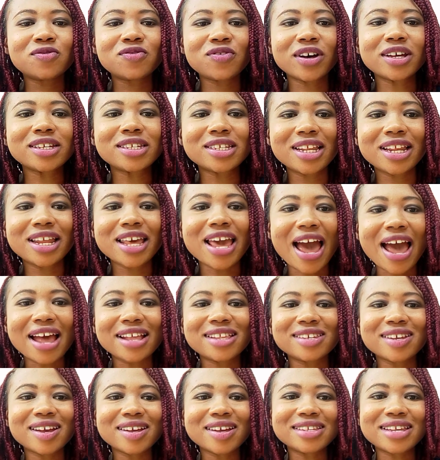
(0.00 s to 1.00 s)
firstly, I
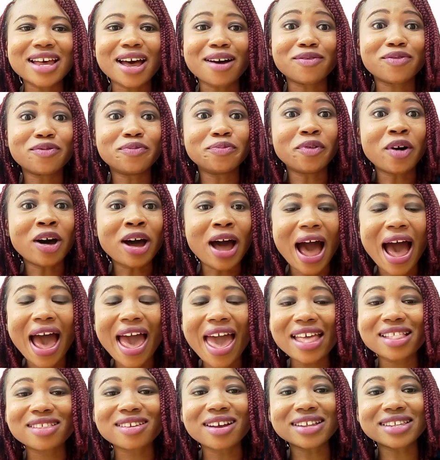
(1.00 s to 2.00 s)
thought
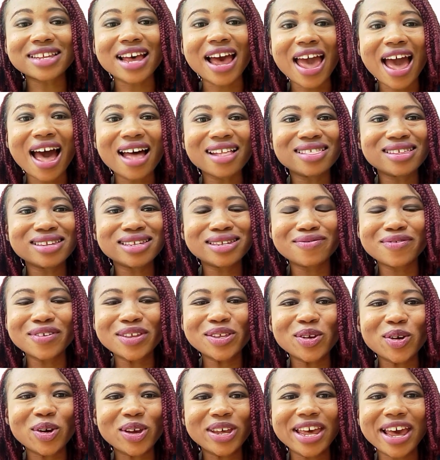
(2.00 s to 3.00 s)
I had this
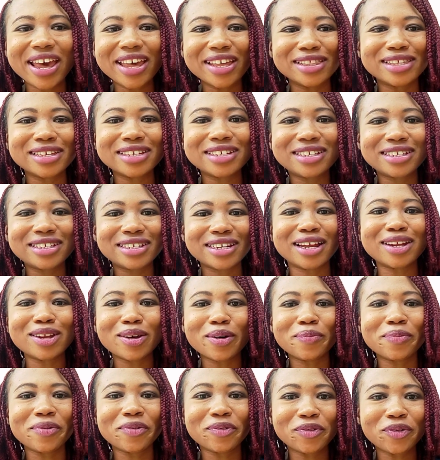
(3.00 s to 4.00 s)
video here in this
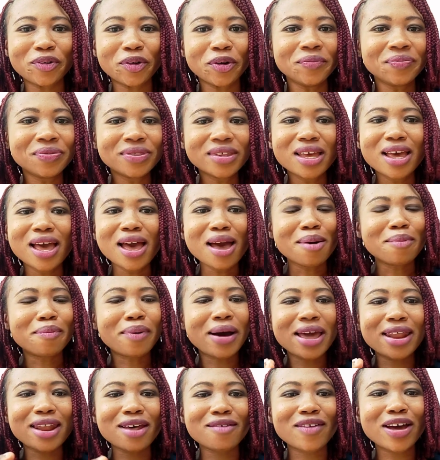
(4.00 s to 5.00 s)
channel before,
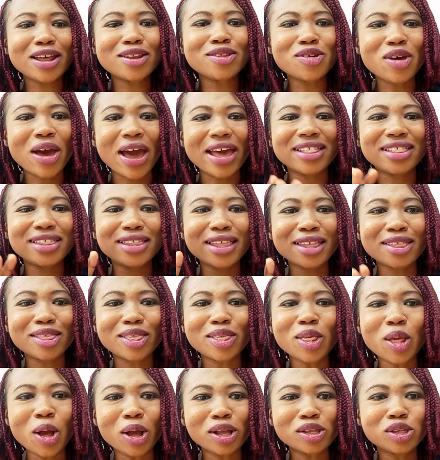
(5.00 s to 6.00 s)
but I never knew I
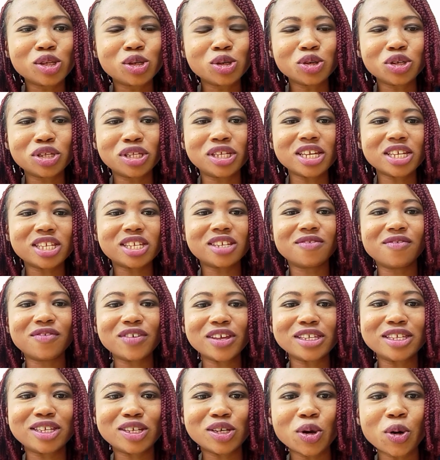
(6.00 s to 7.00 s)
did not do this
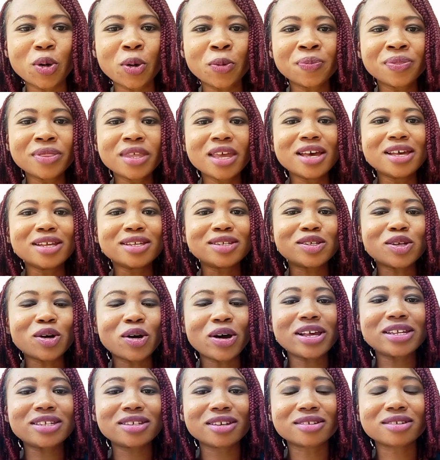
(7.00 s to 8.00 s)
video.
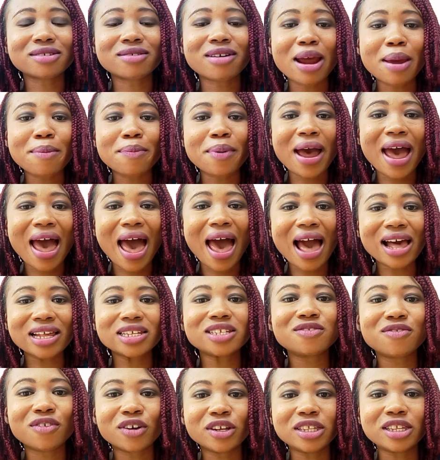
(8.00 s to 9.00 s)
So a subscriber
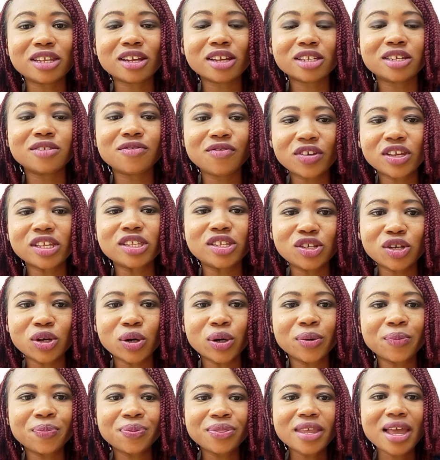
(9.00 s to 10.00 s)
asked for this
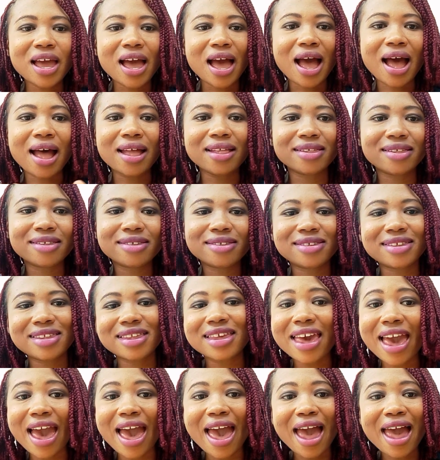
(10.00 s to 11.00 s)
video, and
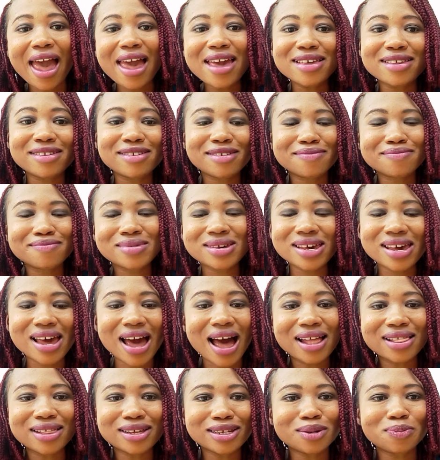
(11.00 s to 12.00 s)
there is me
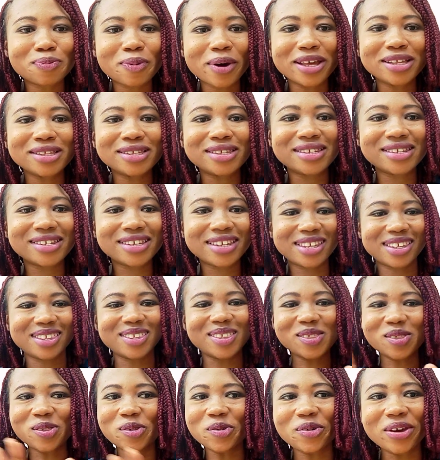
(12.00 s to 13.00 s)
at this point
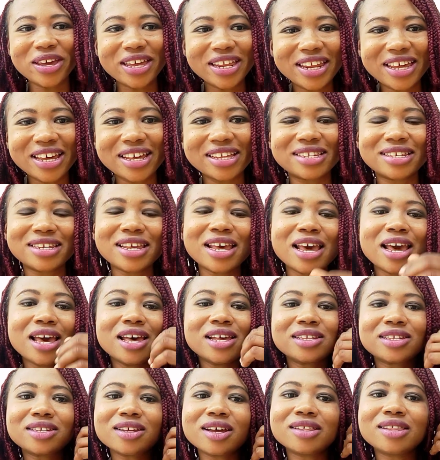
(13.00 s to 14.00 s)
doing it.
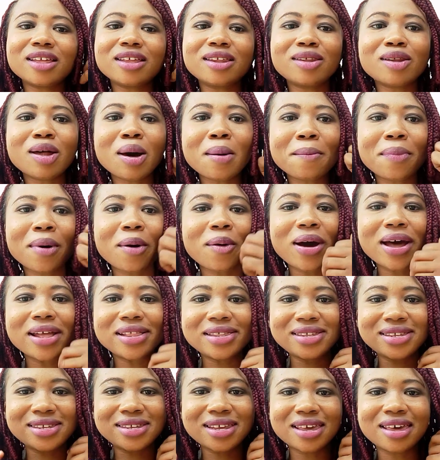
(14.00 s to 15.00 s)
So the number
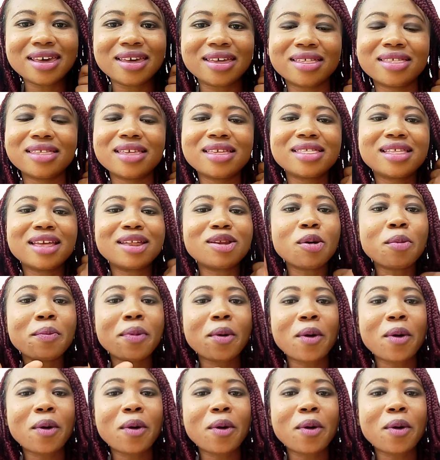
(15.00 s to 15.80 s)
one thing that